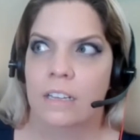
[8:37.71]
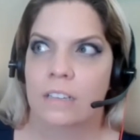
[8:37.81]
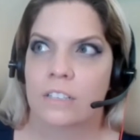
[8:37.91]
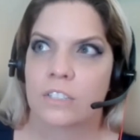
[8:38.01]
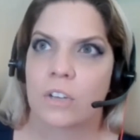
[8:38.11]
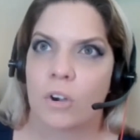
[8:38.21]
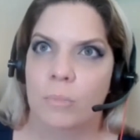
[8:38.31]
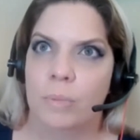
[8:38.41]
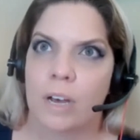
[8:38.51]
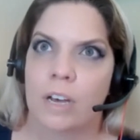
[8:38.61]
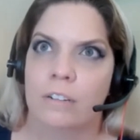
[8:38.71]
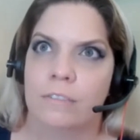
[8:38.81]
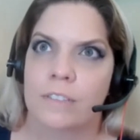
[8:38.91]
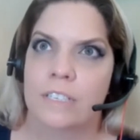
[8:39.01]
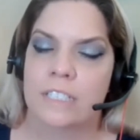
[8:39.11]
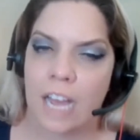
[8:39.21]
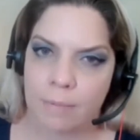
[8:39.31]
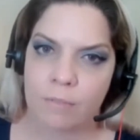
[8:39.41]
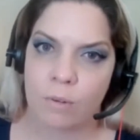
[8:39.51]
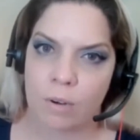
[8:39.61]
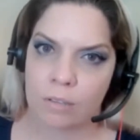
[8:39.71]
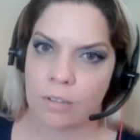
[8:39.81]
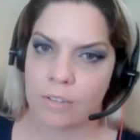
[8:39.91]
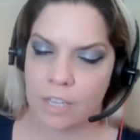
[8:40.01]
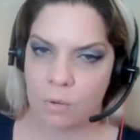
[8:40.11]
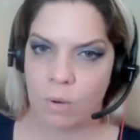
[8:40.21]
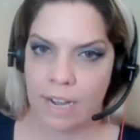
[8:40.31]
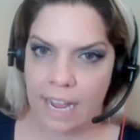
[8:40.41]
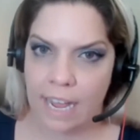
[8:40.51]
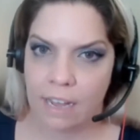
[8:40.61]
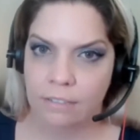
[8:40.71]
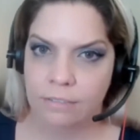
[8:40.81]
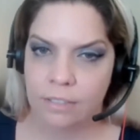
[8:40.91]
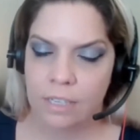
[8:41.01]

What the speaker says: the scope of the type of workload that you want to have,